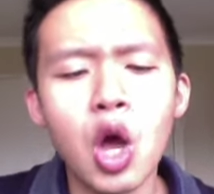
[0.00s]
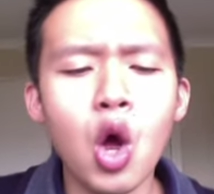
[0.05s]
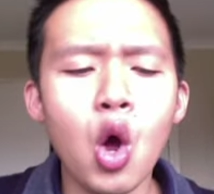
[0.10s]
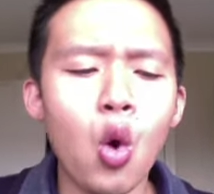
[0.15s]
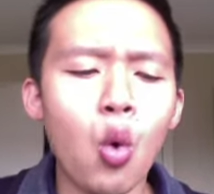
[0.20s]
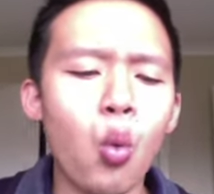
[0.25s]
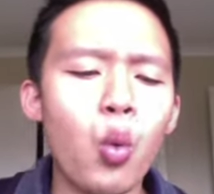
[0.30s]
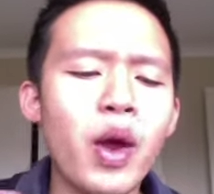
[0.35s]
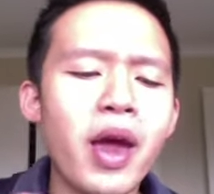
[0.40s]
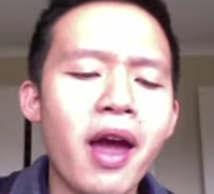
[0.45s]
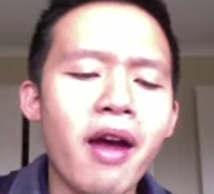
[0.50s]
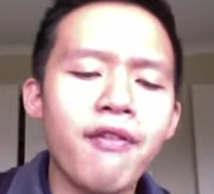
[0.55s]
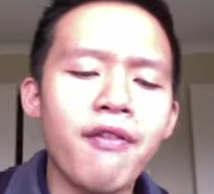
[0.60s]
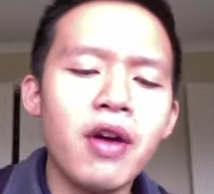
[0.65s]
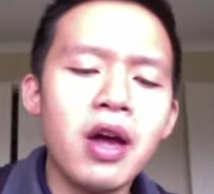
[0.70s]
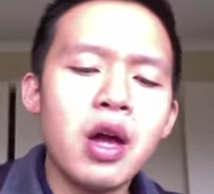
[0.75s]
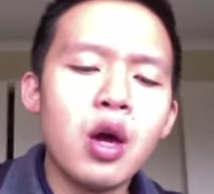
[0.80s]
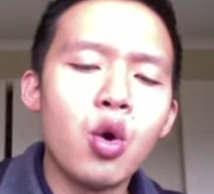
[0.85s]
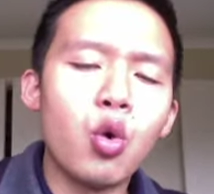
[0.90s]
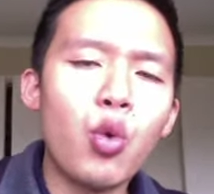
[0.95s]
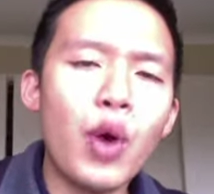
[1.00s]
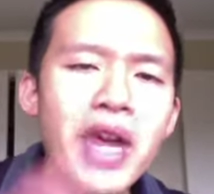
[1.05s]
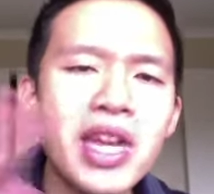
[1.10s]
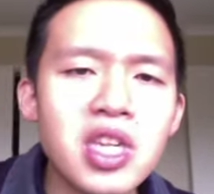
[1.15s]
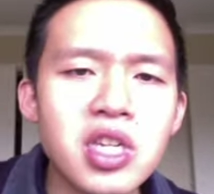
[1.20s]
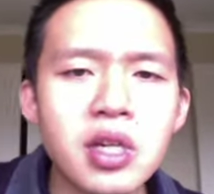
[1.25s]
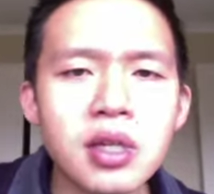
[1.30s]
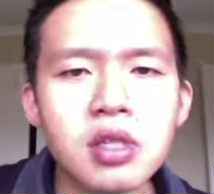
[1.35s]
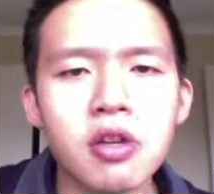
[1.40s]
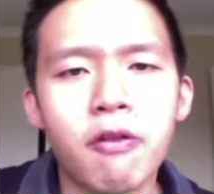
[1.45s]
We have
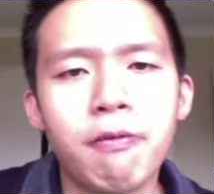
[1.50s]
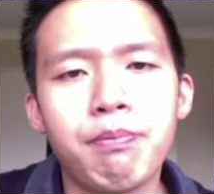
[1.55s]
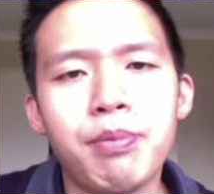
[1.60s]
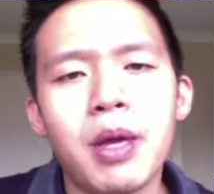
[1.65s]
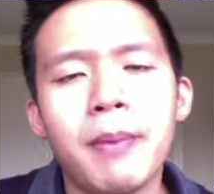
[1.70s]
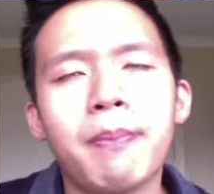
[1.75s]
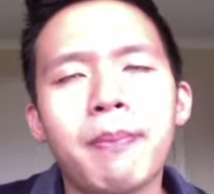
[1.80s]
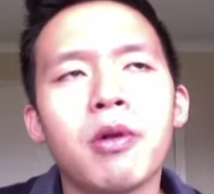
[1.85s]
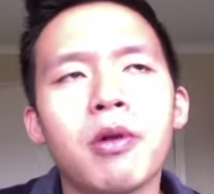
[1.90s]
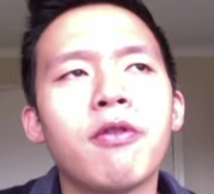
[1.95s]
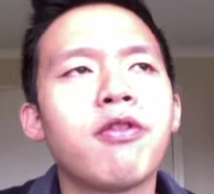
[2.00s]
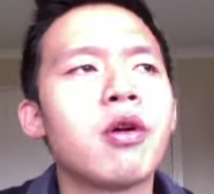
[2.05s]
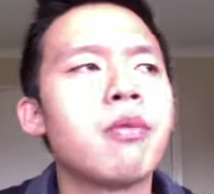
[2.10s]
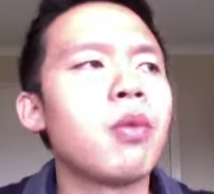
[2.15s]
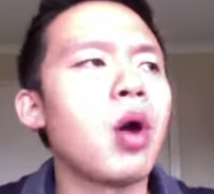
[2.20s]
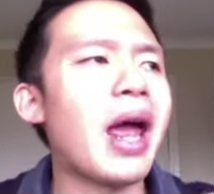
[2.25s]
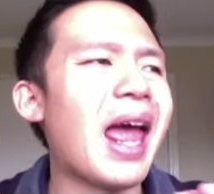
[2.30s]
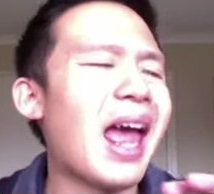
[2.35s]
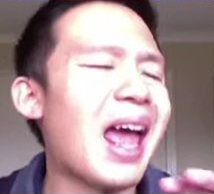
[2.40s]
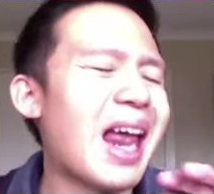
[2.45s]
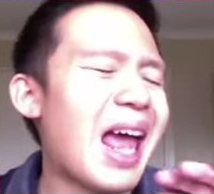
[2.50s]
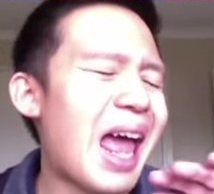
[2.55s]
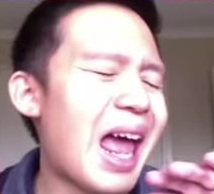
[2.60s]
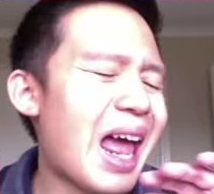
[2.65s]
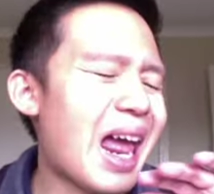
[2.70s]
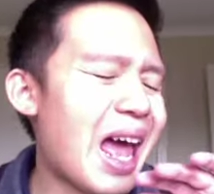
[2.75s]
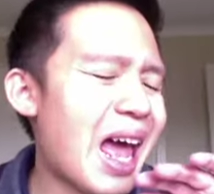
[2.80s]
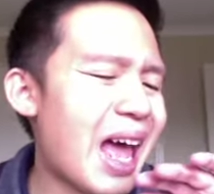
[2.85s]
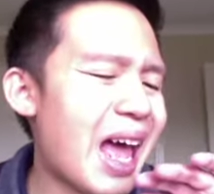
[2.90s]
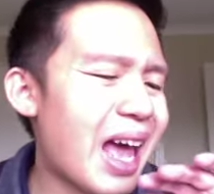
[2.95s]
ranges of people from
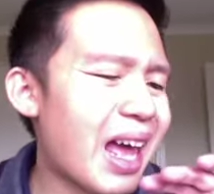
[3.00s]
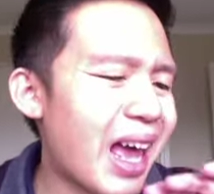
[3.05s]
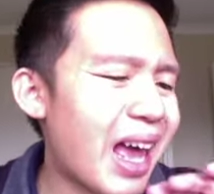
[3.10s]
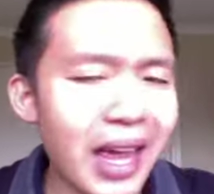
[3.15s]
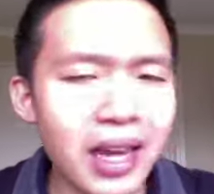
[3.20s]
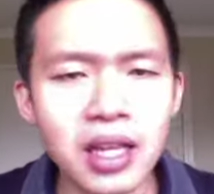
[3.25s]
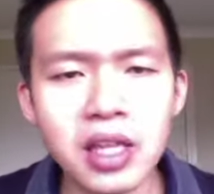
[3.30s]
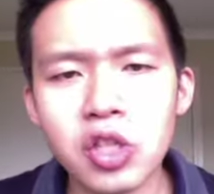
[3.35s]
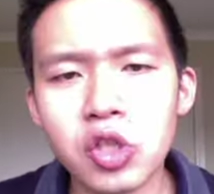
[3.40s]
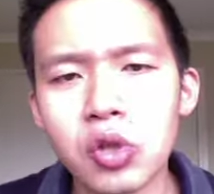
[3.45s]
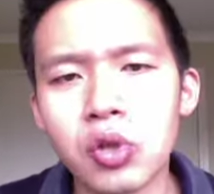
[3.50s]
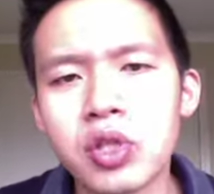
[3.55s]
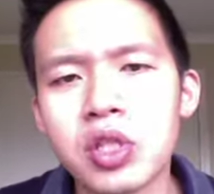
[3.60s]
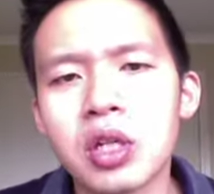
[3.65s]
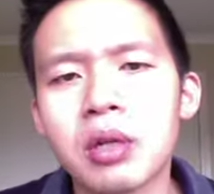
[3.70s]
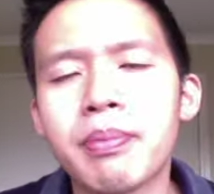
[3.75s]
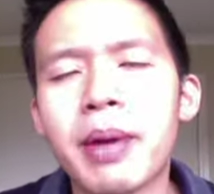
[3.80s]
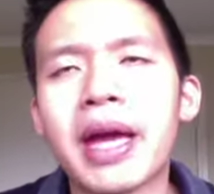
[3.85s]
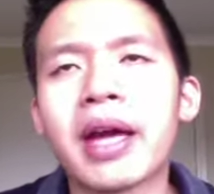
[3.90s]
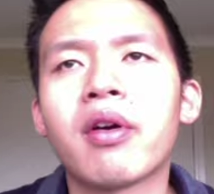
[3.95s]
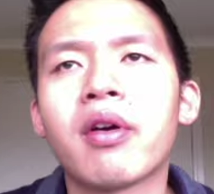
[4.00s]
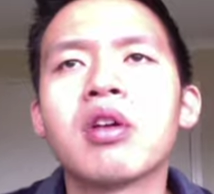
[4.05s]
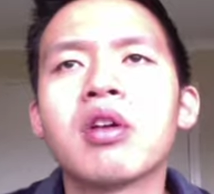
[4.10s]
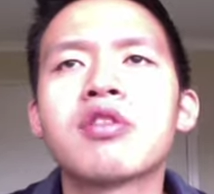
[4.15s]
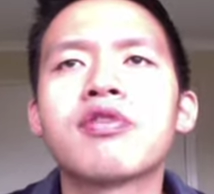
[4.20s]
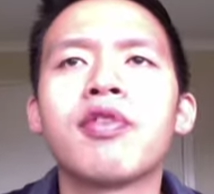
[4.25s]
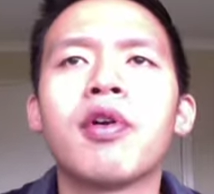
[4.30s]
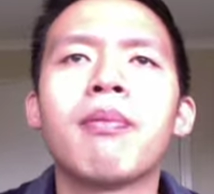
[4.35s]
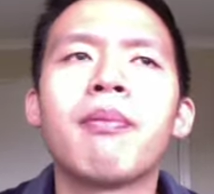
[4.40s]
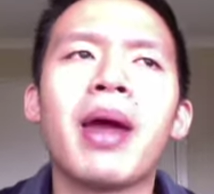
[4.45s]
any social backgrounds,
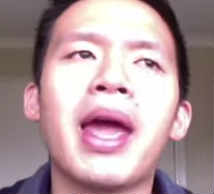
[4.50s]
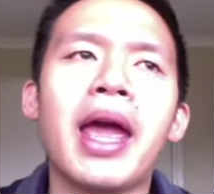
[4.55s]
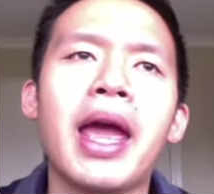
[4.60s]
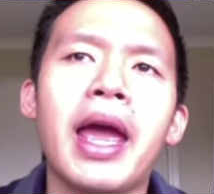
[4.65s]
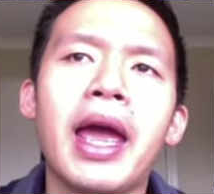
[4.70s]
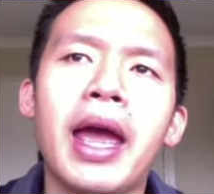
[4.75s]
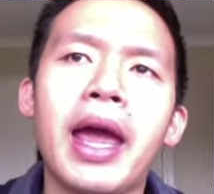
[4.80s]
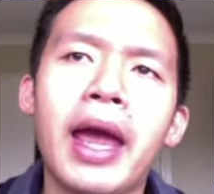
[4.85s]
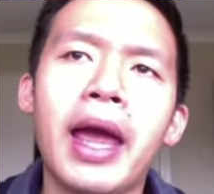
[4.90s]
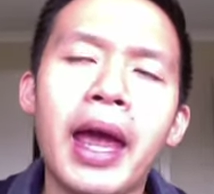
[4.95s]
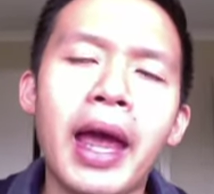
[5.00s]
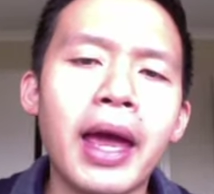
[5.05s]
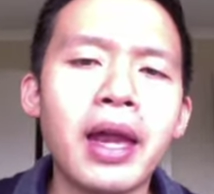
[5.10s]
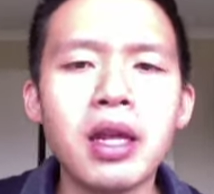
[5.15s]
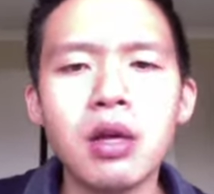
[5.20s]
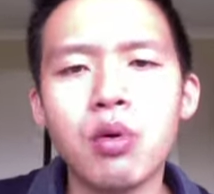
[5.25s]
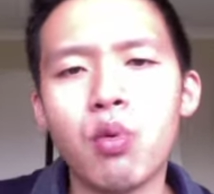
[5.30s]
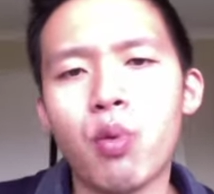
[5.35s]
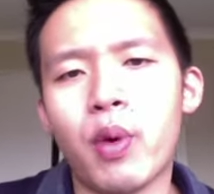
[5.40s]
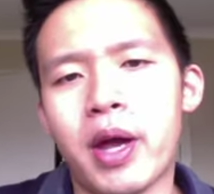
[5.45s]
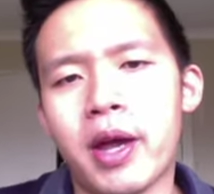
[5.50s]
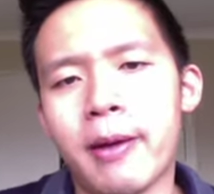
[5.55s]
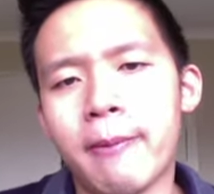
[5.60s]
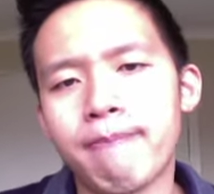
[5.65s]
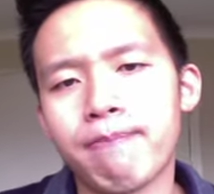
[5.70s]
from anywhere,